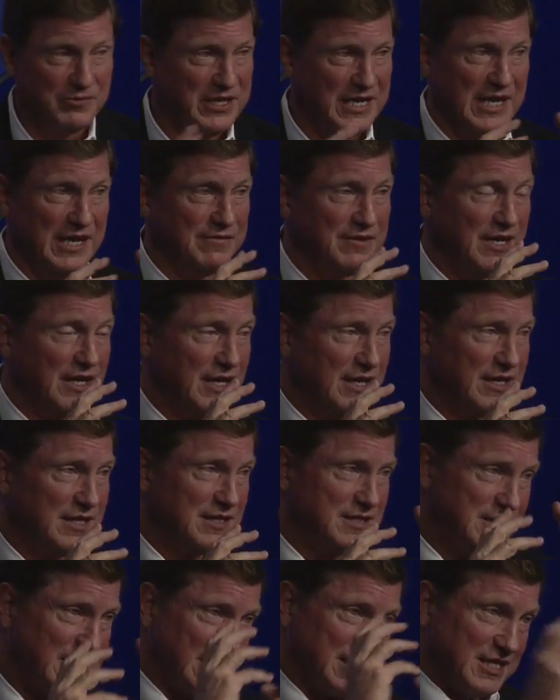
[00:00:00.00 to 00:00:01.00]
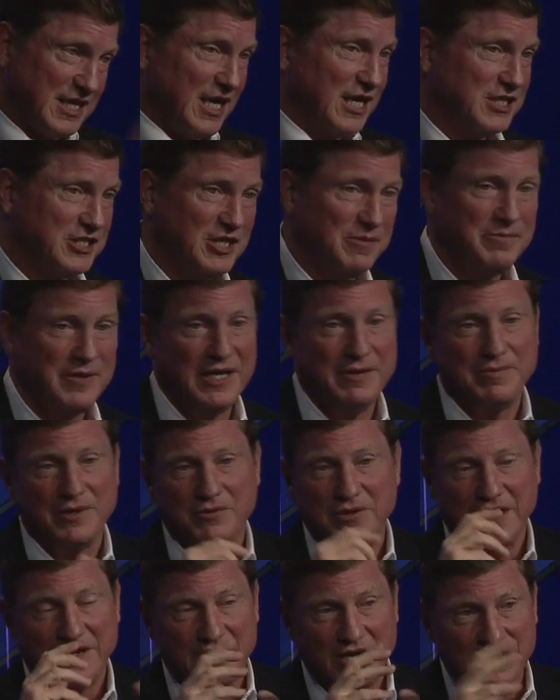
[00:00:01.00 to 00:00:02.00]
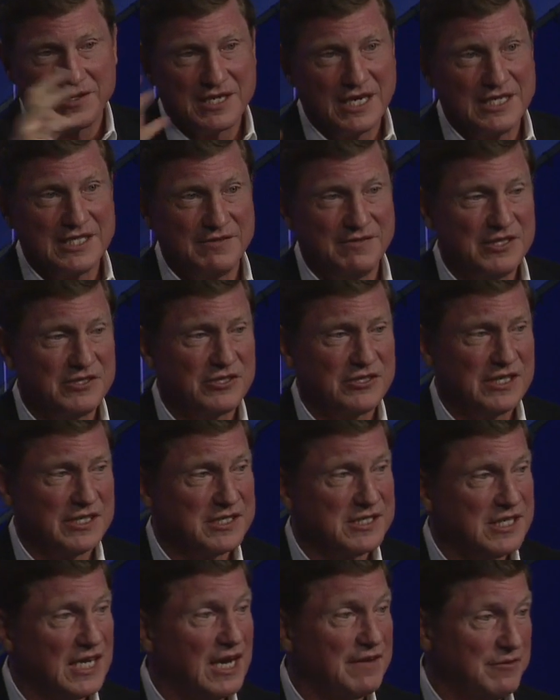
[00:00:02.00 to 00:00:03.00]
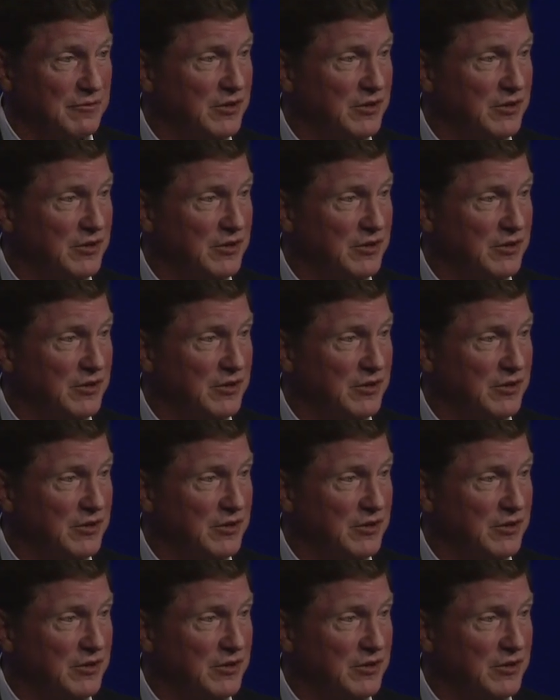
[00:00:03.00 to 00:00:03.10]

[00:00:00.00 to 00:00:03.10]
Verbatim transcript: We have technology people, we have all kinds of interesting stuff.